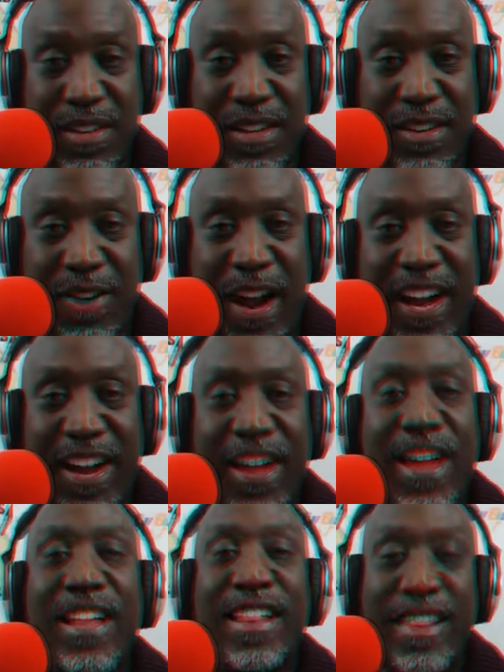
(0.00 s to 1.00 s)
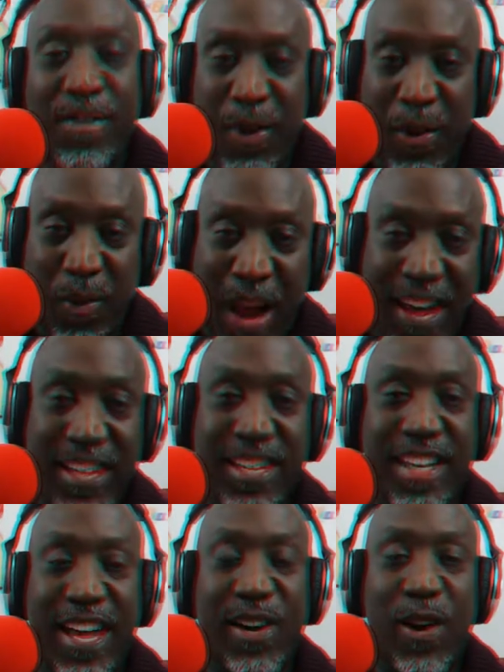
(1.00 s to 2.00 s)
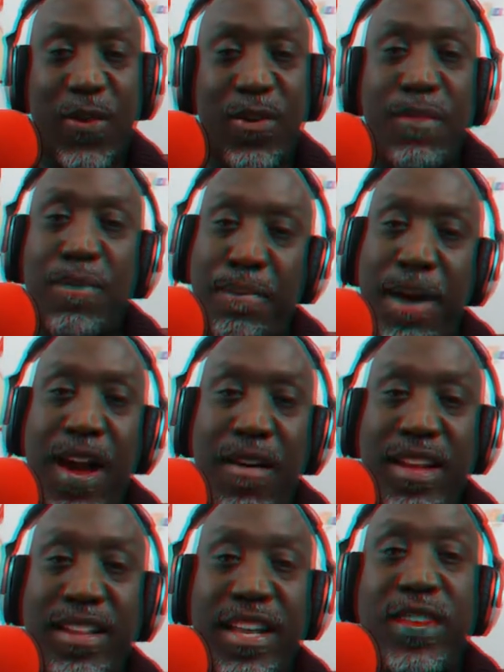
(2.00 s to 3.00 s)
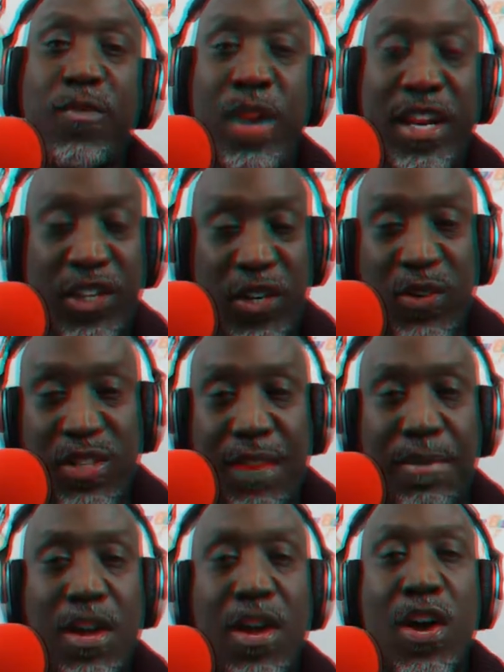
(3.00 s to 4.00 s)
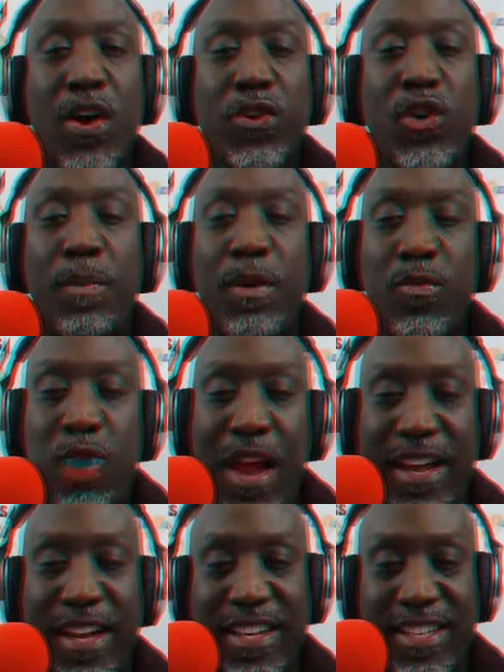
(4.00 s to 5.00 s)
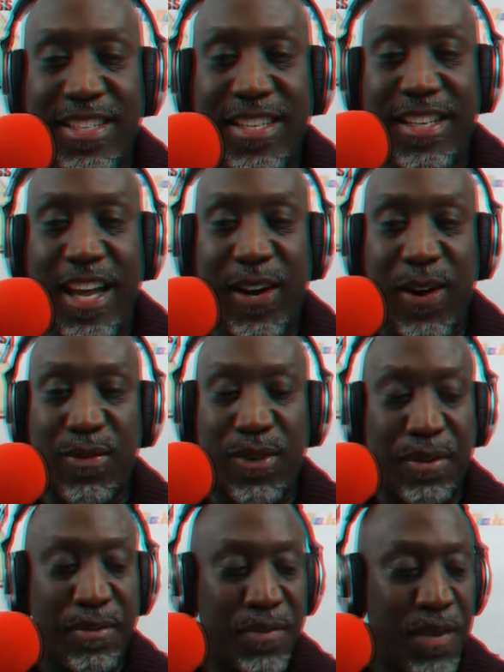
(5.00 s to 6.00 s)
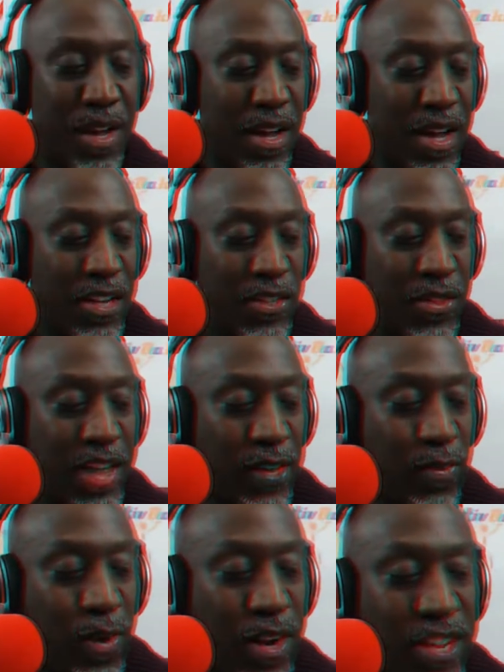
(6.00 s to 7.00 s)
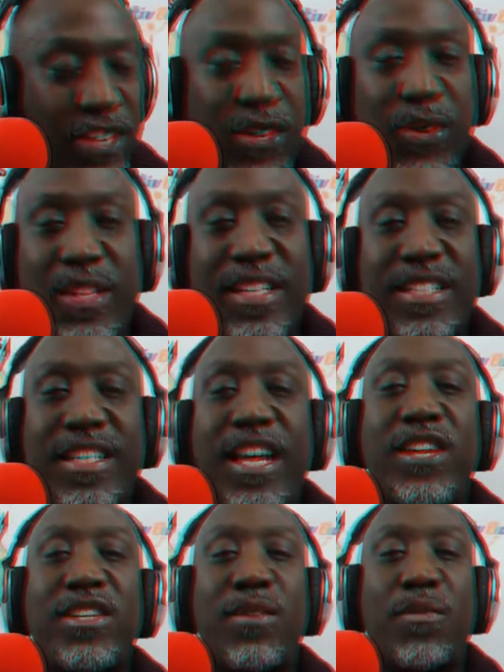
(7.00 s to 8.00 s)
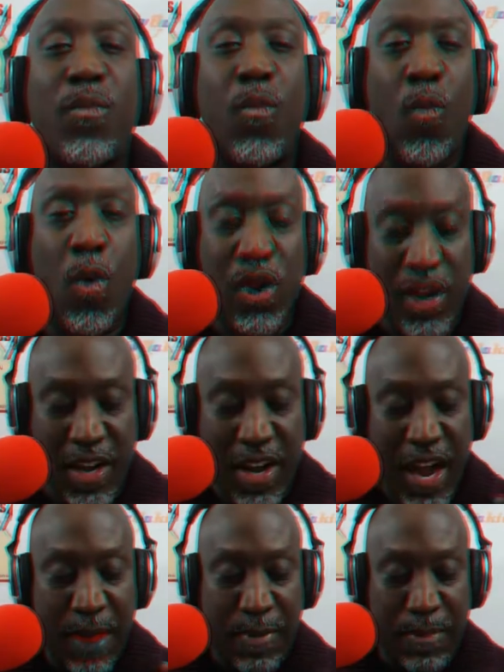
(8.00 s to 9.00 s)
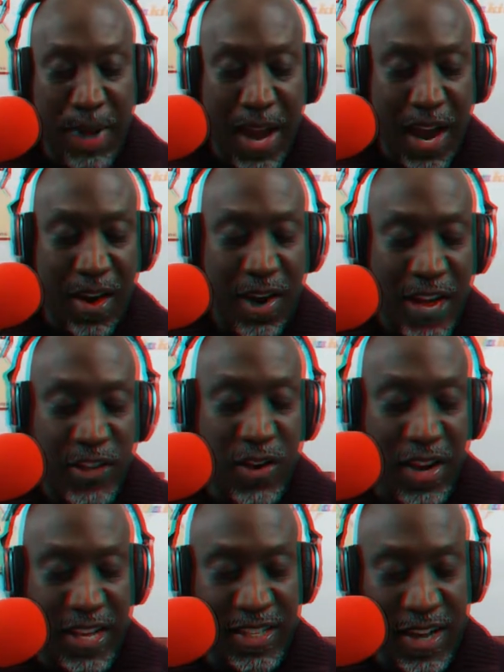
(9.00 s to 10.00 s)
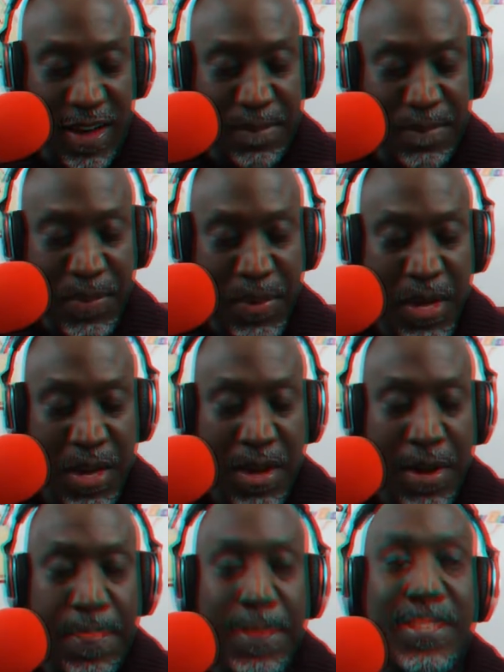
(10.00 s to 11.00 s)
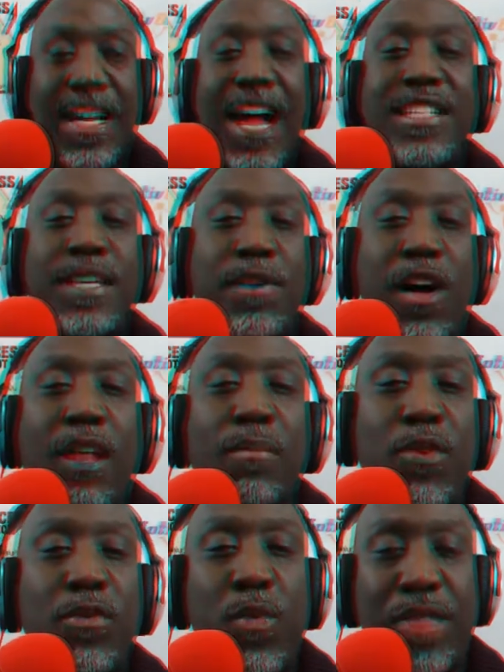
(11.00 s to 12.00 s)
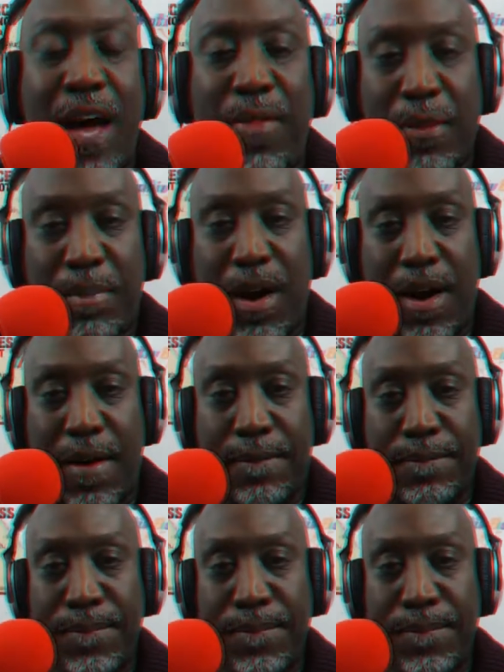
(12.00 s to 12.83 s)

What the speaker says: Right? When you're waiting to take over and preparing, then when it shows up, you'll be ready to take over. So that's what we're going to do, is continue to work and prepare as you're next up. There's a concept called moving without the ball.